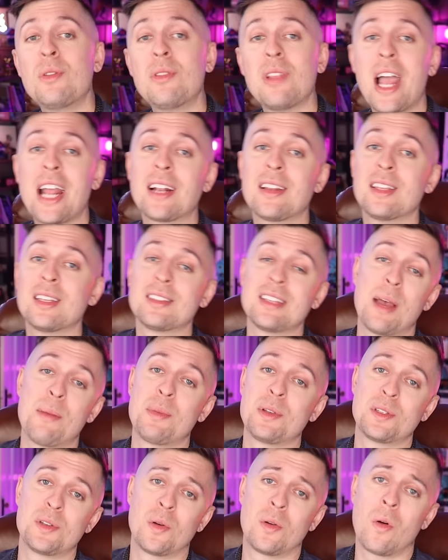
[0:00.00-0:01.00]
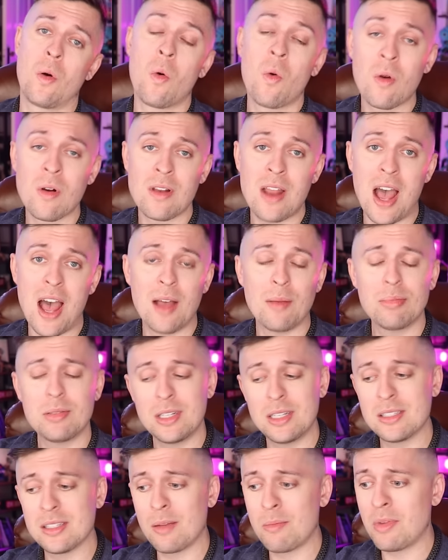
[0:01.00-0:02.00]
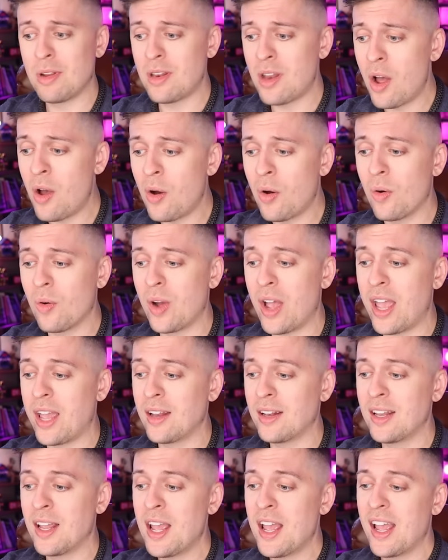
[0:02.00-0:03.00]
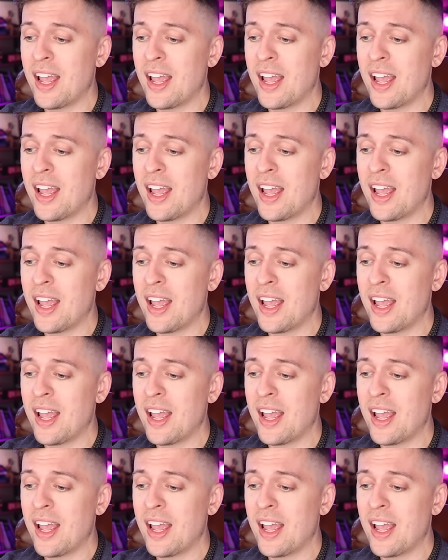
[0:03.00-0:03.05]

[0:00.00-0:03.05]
you liked this episode or not, please let me know. And